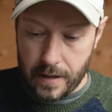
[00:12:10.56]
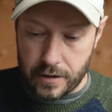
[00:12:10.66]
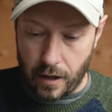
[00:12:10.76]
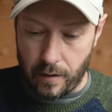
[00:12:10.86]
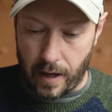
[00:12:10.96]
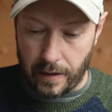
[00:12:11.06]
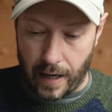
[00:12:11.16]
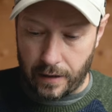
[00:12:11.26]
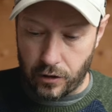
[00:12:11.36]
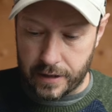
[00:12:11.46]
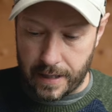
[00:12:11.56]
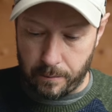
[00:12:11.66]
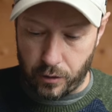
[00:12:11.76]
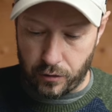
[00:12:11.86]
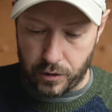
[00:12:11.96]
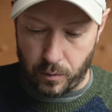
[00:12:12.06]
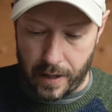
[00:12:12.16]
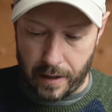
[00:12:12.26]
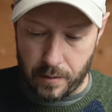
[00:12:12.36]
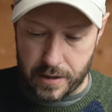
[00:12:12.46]
So a good example was
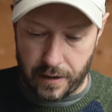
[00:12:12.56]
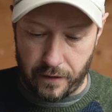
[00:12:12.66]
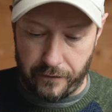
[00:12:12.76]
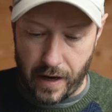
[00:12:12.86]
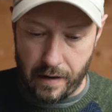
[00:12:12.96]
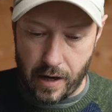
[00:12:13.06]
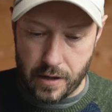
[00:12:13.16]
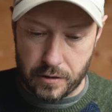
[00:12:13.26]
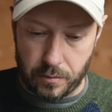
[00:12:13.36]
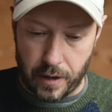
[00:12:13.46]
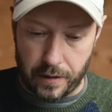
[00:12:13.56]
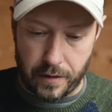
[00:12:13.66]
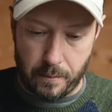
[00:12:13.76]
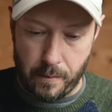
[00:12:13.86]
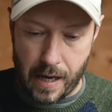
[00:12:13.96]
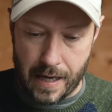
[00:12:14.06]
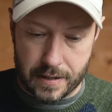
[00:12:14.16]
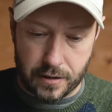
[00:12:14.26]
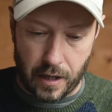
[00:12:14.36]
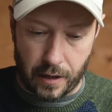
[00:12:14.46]
when I was in the Faroes with
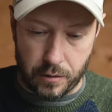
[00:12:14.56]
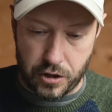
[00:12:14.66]
Mass, and I was